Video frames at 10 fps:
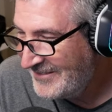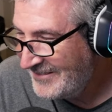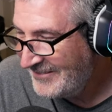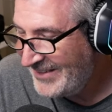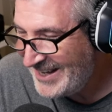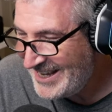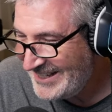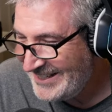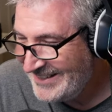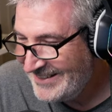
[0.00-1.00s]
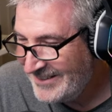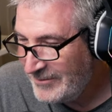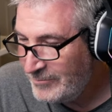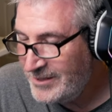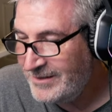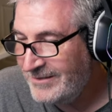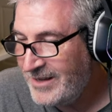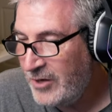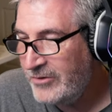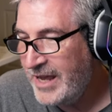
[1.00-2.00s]
What? Well,
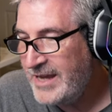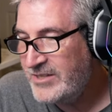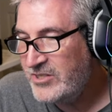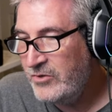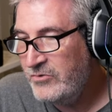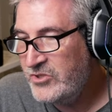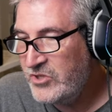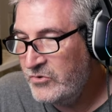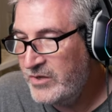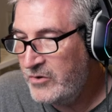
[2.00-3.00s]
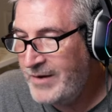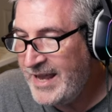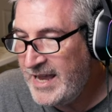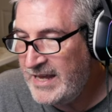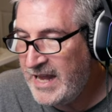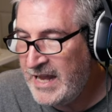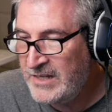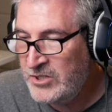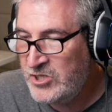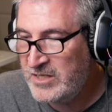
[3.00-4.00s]
okay, so go ahead
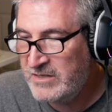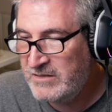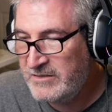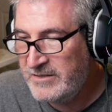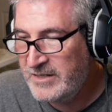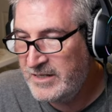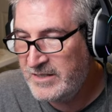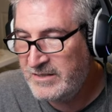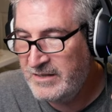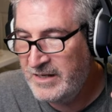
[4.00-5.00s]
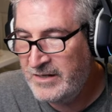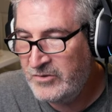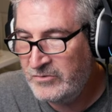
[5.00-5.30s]
and just you know,